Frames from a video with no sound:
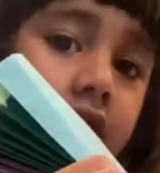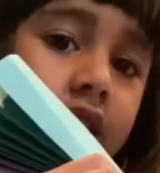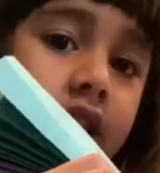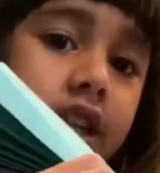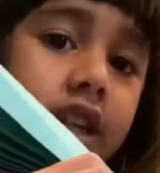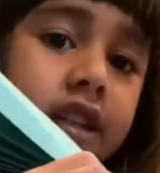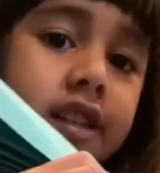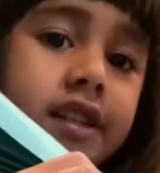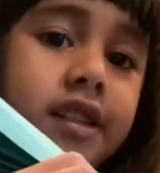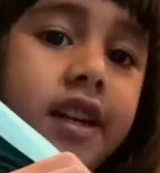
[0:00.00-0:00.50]

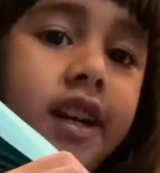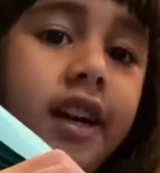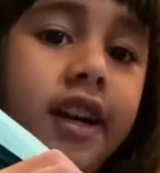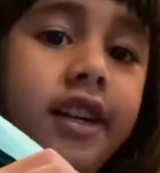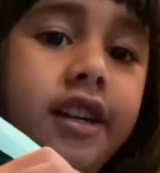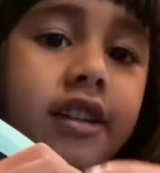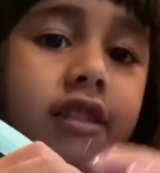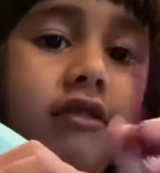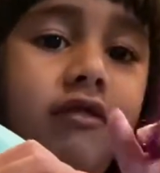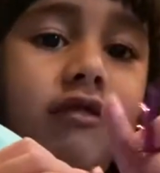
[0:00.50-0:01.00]
And tie it
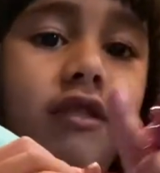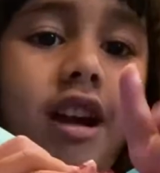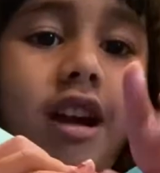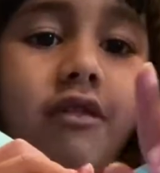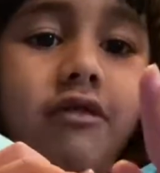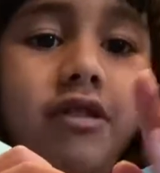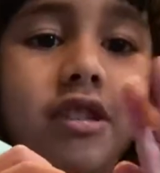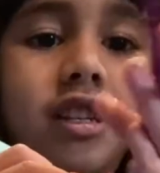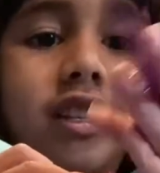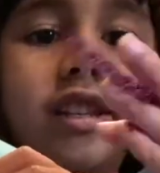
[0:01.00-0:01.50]

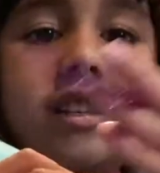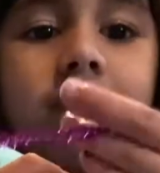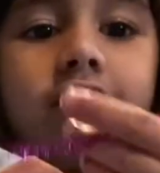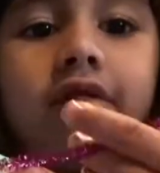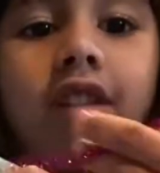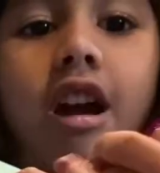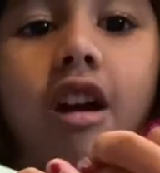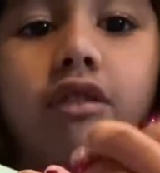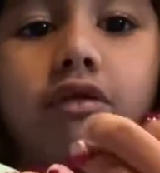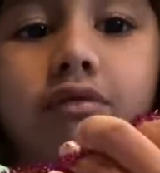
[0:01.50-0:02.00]
around and
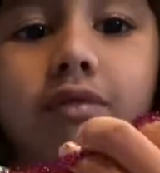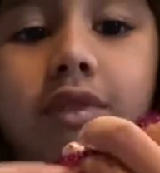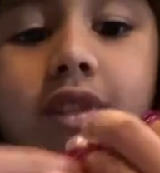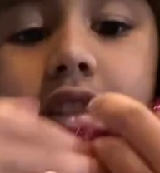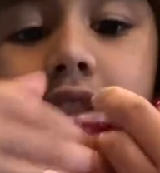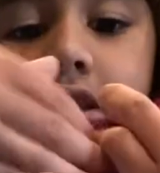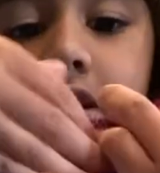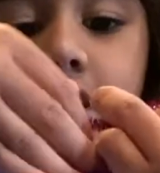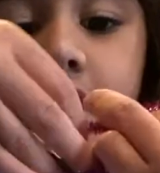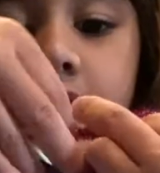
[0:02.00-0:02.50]
around with
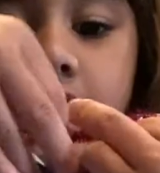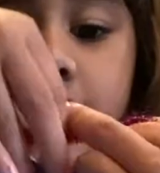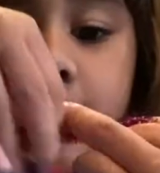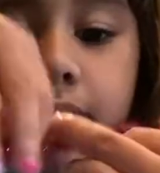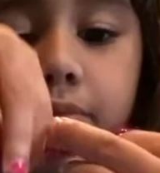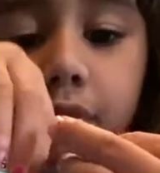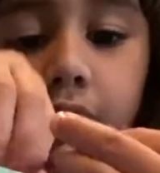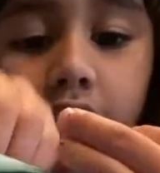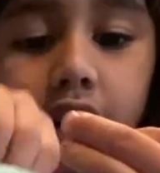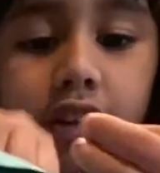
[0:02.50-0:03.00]
the
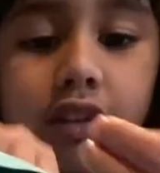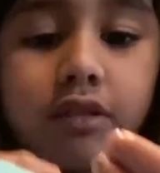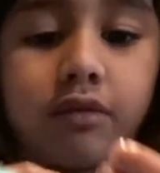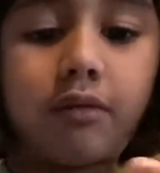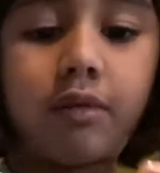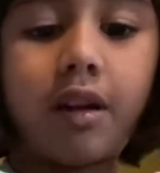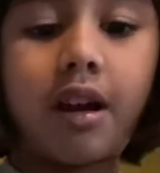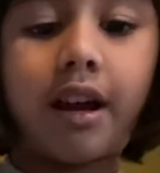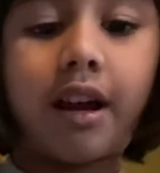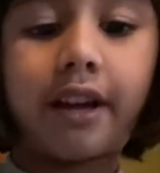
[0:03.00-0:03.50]
bottle
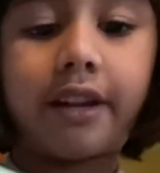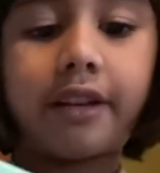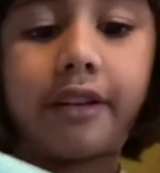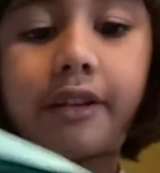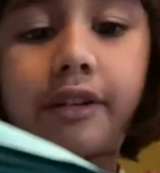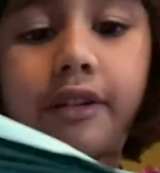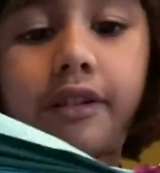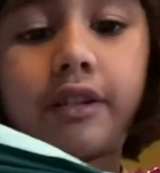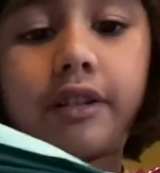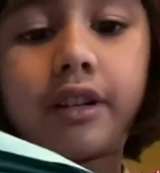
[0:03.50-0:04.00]
wire.
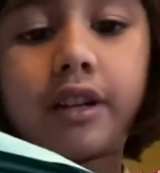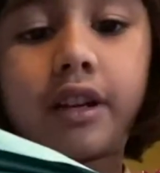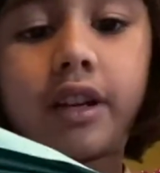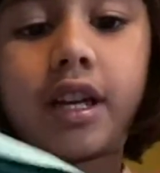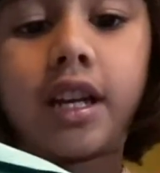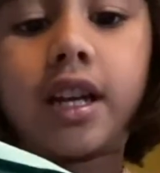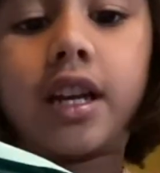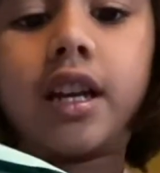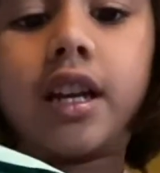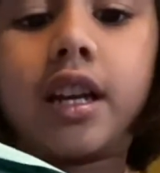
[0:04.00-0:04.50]

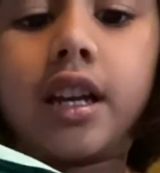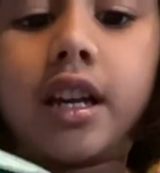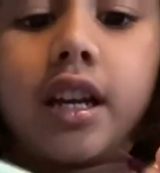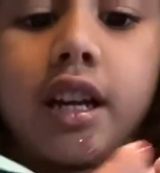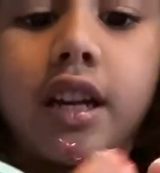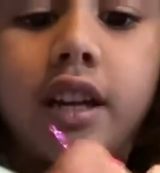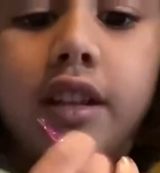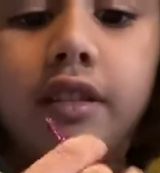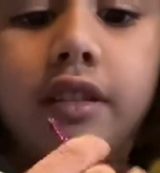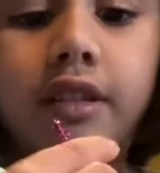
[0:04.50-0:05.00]

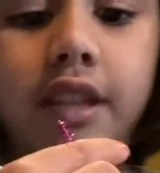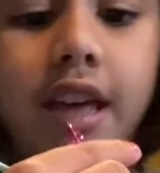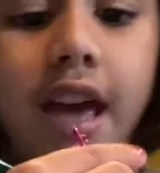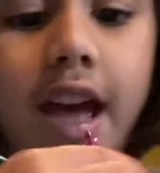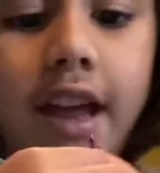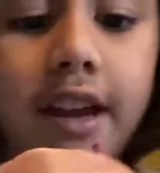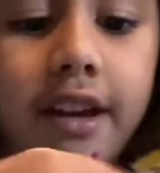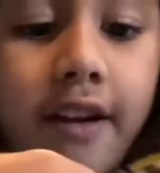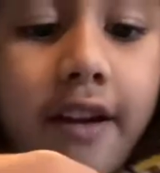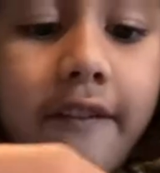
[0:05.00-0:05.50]
And
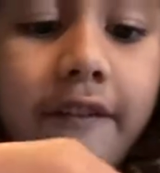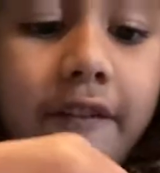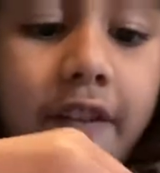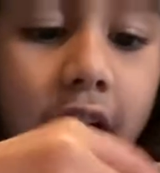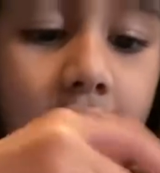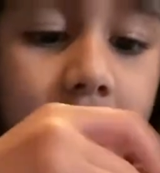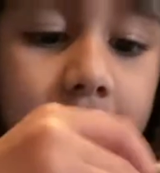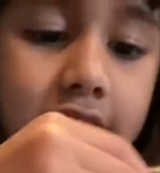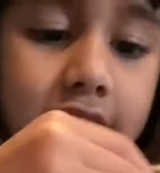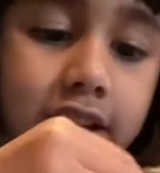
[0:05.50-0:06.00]
then
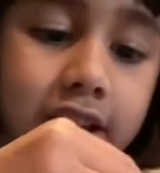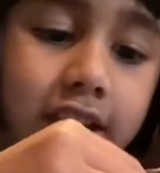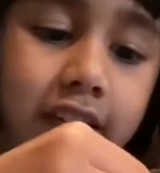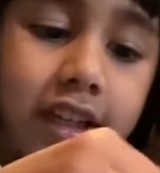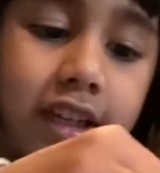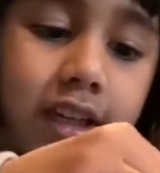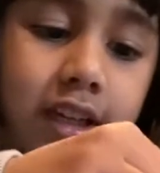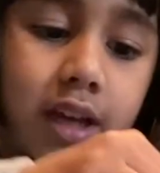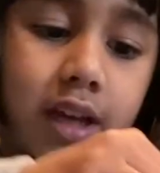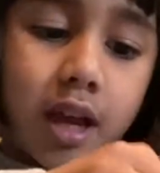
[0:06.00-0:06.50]
finally
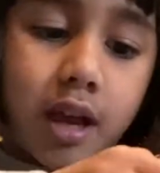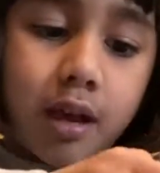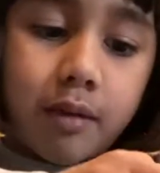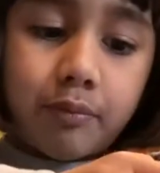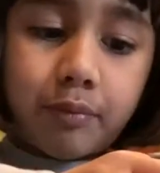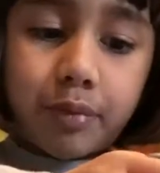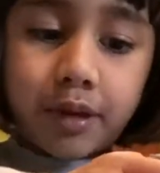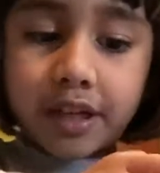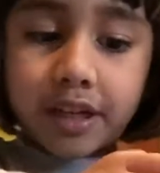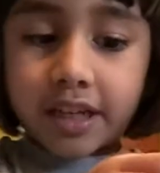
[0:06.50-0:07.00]

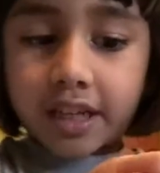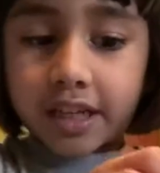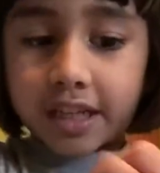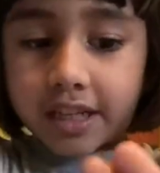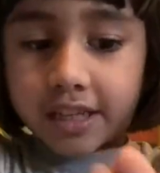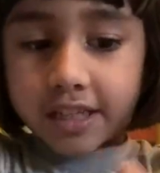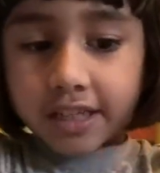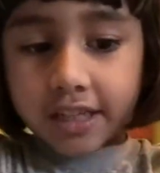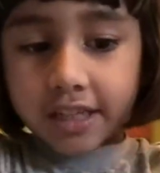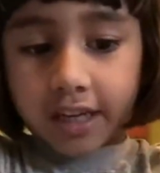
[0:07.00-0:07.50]
put it
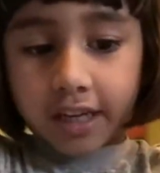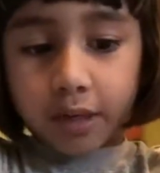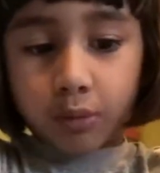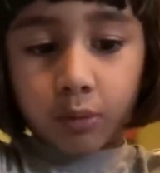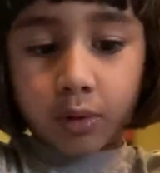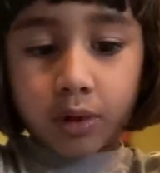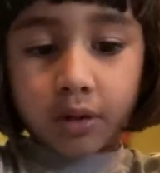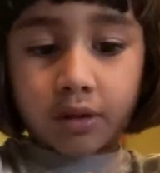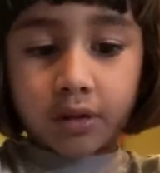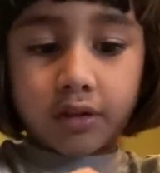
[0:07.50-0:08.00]
inside
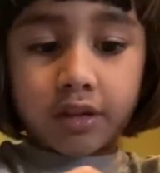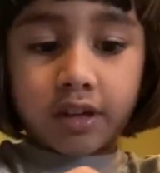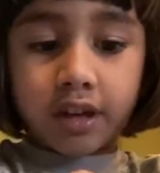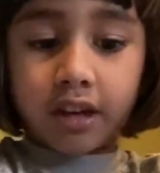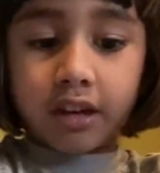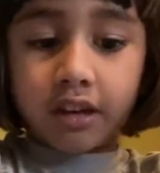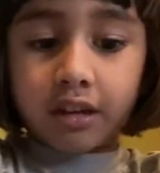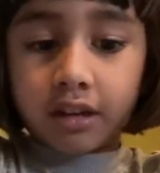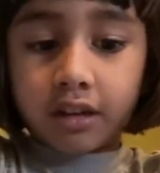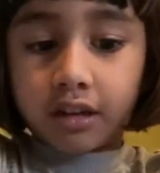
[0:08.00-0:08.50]
when you're
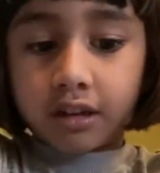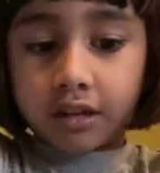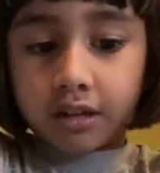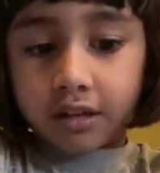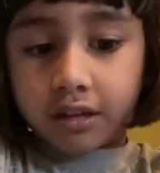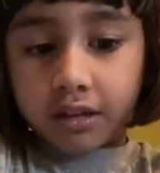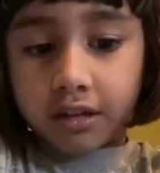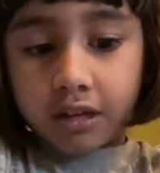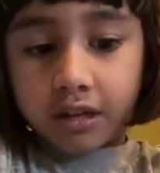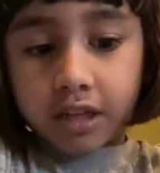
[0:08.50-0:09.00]
done
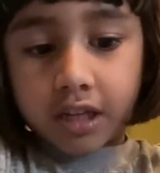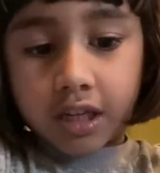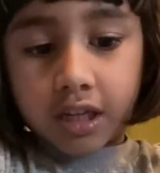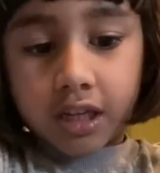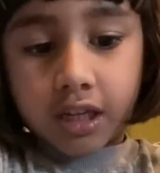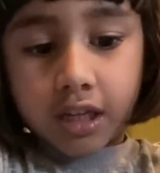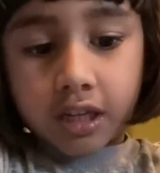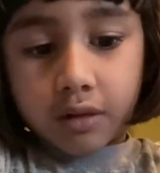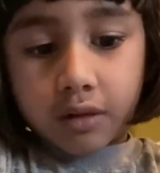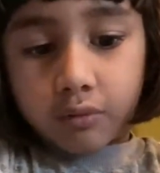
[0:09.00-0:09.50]

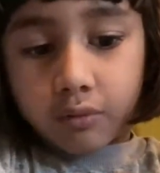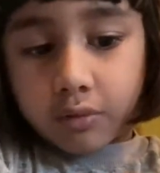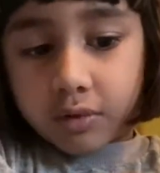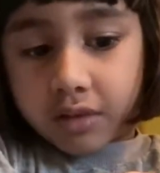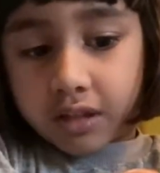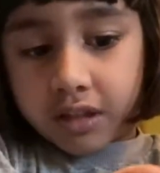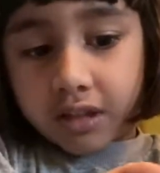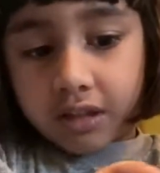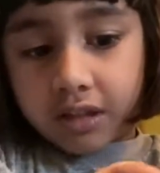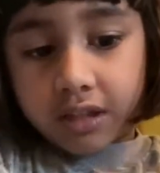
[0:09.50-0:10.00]
with
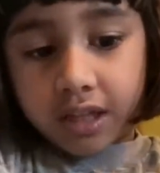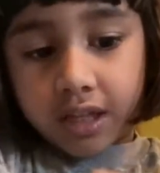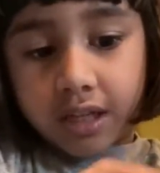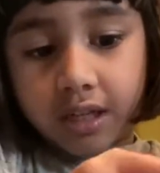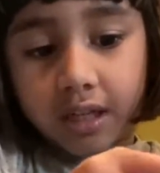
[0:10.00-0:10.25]
the rear